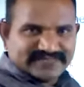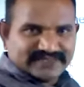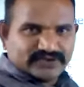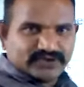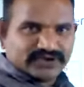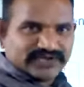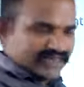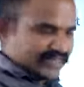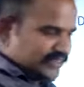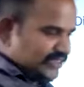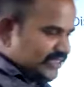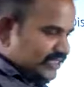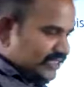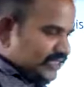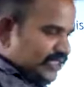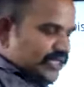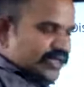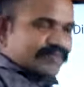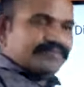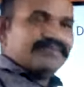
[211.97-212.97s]
Okay, that
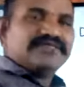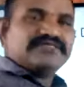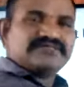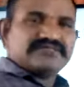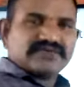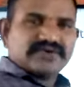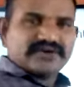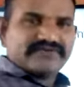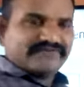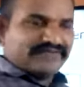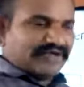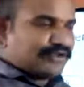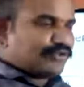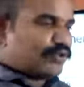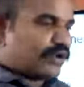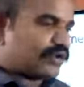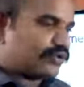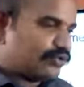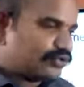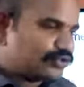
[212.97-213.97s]
means when you are
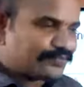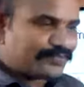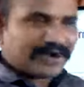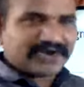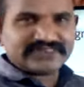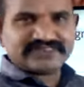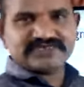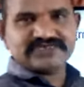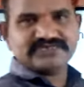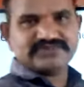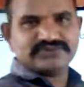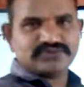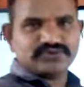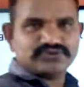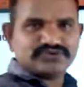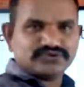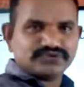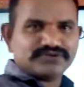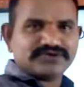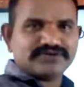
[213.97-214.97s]
going to purchase, you
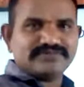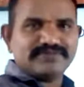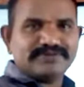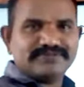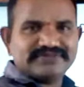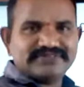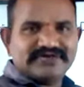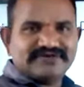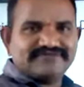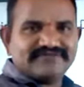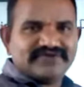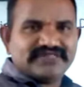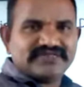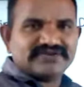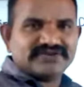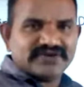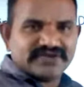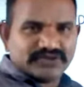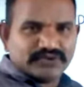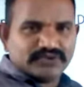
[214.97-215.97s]
should remember that whether
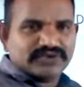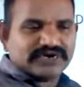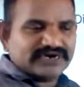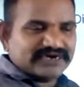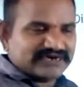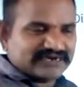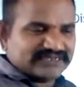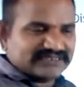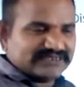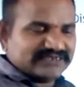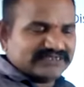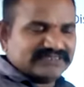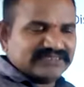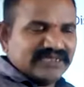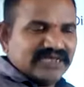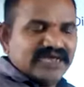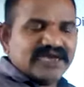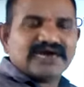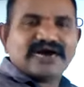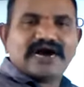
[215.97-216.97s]
your interest is
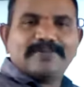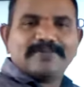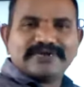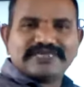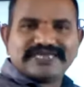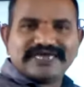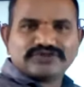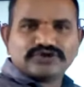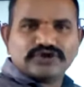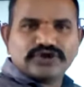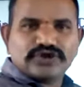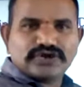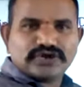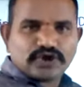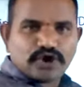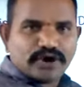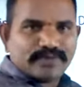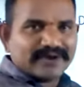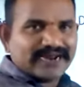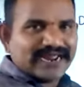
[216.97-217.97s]
common cathode or
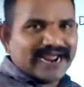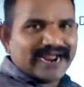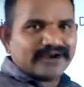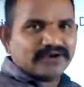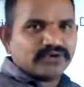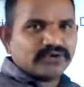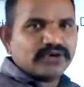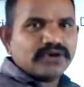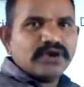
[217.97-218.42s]
common anode.